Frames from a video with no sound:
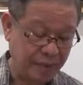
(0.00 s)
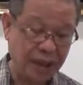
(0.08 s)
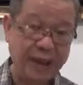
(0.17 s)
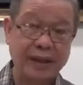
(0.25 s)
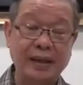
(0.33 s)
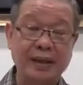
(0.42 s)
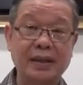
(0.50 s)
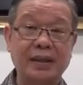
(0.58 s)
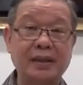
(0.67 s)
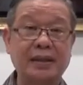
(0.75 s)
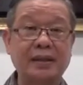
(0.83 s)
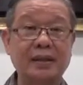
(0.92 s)
by
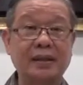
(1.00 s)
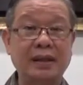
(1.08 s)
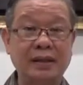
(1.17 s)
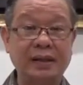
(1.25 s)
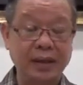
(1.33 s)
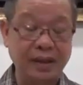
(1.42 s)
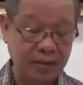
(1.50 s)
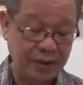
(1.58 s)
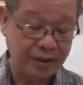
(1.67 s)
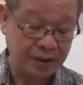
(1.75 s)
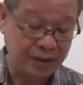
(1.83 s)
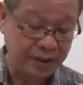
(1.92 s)
listening to
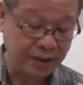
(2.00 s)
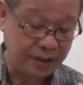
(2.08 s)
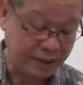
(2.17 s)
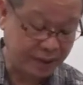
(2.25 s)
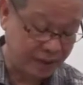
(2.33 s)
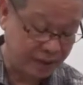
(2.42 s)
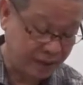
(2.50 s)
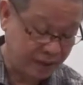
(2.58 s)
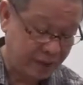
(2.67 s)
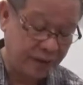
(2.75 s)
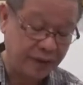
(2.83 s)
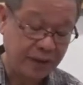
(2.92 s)
the teachings.
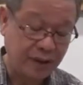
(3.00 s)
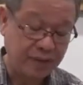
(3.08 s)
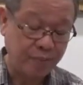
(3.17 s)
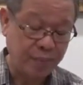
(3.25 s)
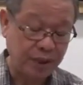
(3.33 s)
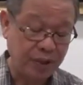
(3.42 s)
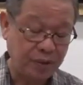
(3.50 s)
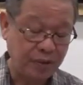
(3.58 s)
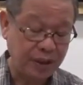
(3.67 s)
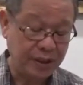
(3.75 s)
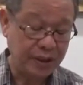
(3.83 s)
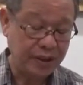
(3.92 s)
We're on page
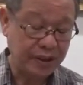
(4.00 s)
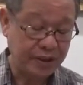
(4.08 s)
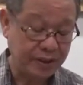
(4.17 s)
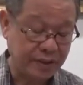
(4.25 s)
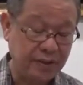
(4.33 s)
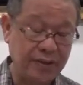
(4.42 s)
26,